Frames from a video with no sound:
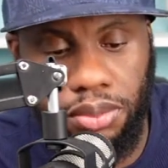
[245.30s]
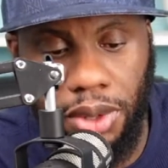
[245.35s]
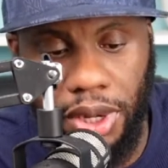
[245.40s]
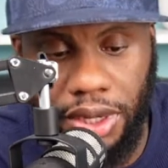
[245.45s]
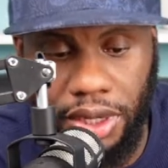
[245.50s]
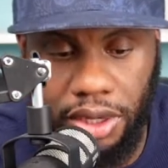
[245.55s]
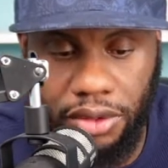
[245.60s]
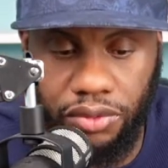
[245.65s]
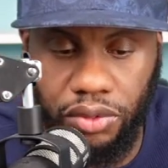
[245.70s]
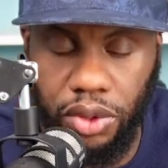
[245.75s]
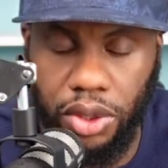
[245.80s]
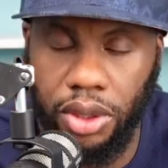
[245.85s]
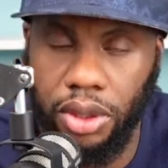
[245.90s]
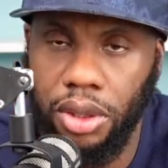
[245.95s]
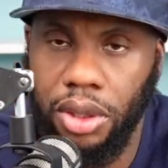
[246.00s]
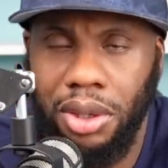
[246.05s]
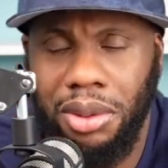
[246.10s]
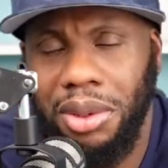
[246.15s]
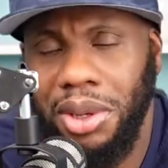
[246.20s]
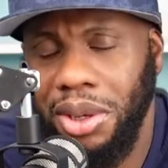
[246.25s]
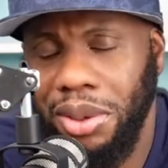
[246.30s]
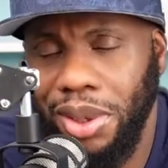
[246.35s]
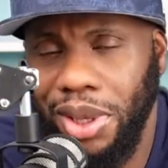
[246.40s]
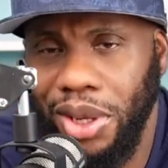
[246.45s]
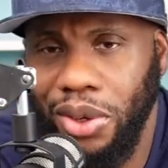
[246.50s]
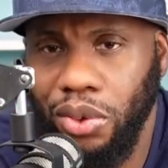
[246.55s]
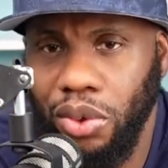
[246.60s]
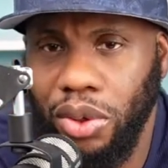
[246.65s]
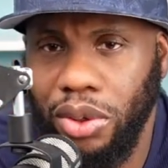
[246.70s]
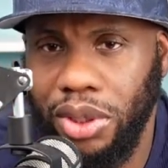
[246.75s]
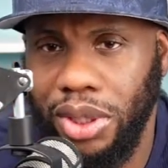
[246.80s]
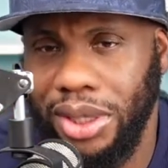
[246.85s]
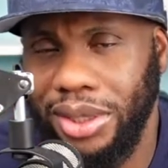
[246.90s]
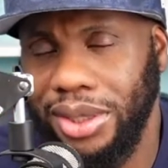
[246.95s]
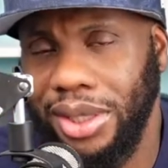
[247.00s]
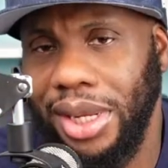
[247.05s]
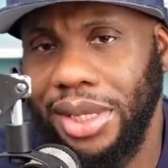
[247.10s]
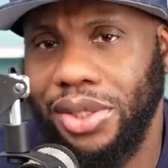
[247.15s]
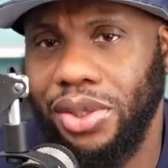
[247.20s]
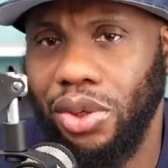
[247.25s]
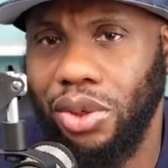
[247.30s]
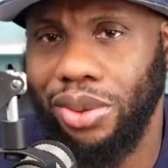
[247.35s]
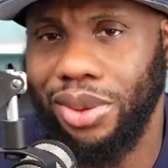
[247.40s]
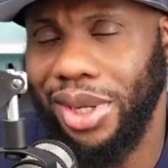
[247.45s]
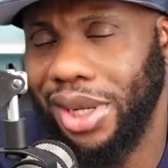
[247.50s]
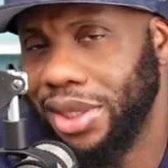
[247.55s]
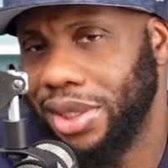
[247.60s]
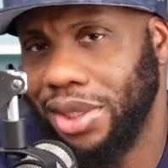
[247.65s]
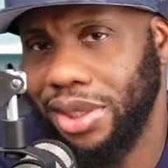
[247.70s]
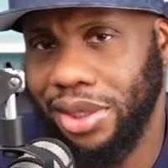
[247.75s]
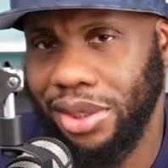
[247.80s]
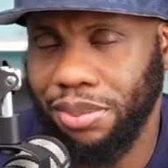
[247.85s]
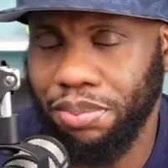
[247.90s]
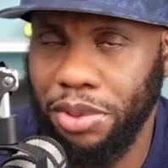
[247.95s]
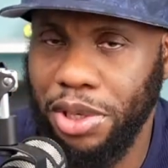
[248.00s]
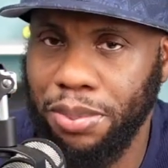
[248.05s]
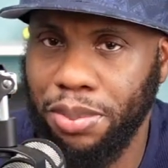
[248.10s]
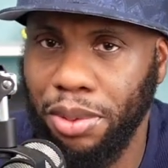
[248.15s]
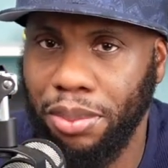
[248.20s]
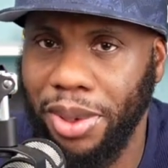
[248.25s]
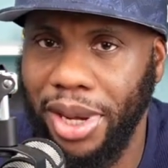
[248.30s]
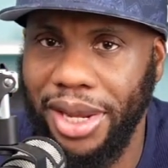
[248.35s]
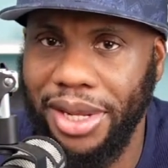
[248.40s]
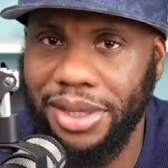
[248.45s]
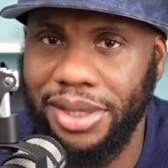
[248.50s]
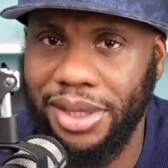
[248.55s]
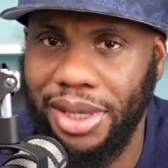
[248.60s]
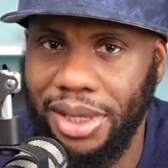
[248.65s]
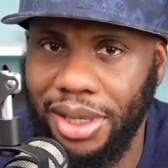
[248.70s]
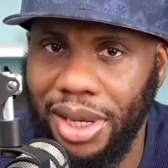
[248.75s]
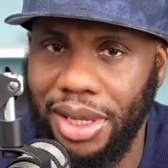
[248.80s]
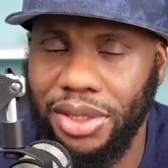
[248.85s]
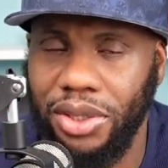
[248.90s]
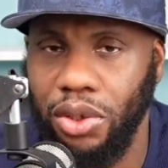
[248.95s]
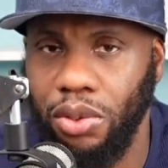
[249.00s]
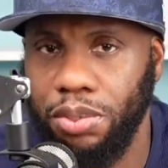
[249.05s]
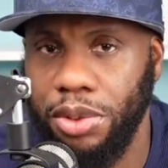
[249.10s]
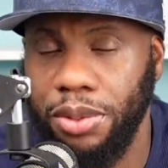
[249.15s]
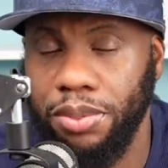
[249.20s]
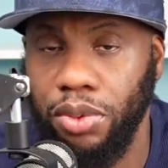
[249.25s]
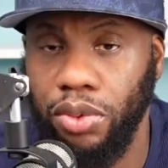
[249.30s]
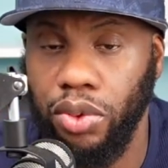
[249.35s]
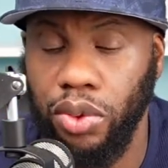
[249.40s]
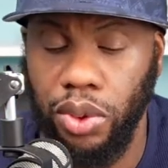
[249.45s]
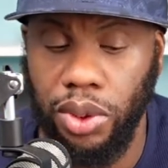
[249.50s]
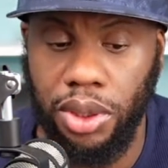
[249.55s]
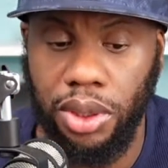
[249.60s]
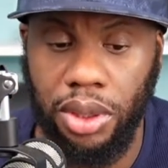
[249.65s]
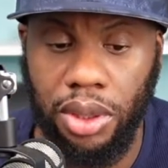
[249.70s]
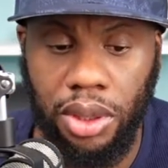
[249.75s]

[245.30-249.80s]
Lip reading: body of work. Well, you know, that's people mindset. That's how people roll.